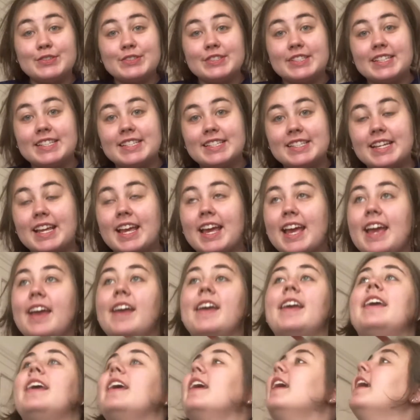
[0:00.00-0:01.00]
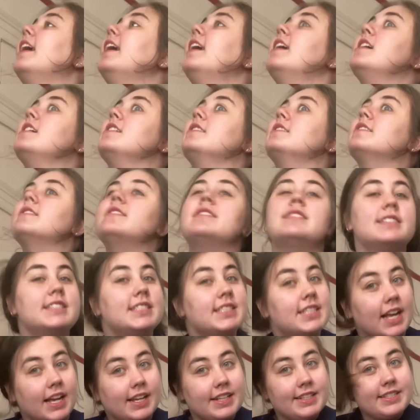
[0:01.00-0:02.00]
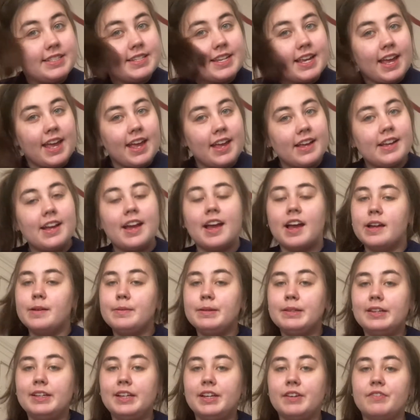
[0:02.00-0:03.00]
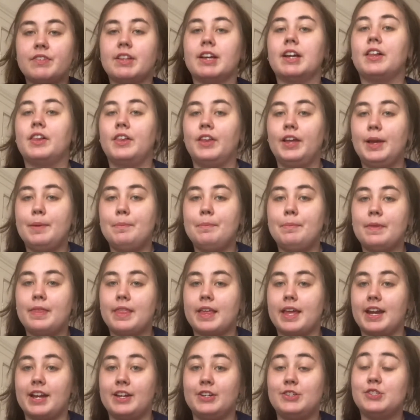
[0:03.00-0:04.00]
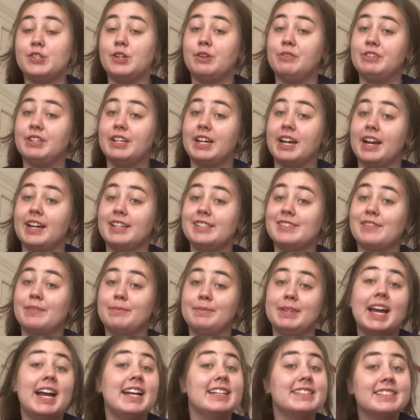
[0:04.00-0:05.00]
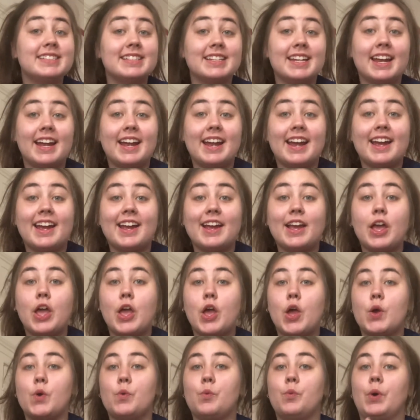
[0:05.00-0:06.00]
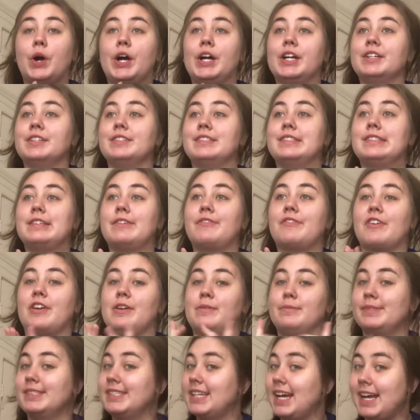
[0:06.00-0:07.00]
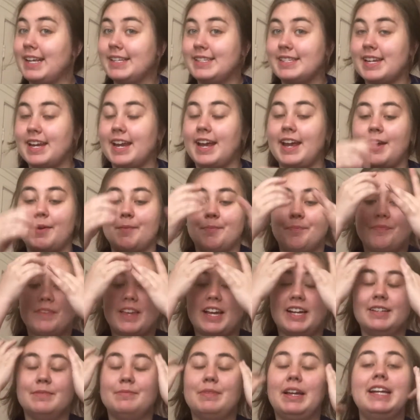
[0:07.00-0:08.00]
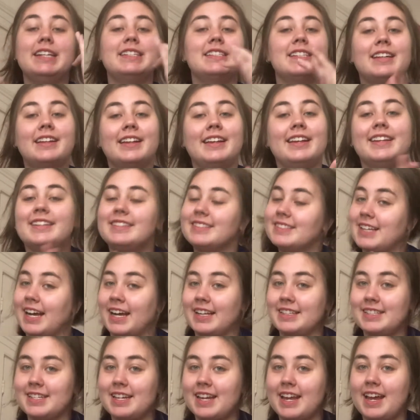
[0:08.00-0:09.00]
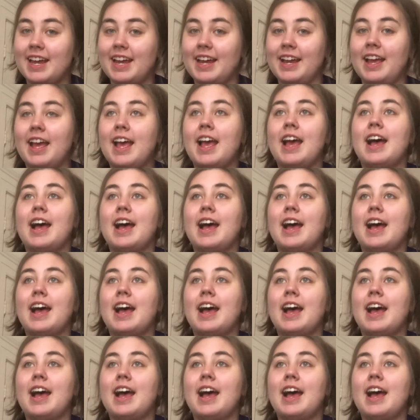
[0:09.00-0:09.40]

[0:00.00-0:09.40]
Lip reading: today is Sunday, I believe. The clip that I showed you guys from yesterday was from Saturday, and basically Saturday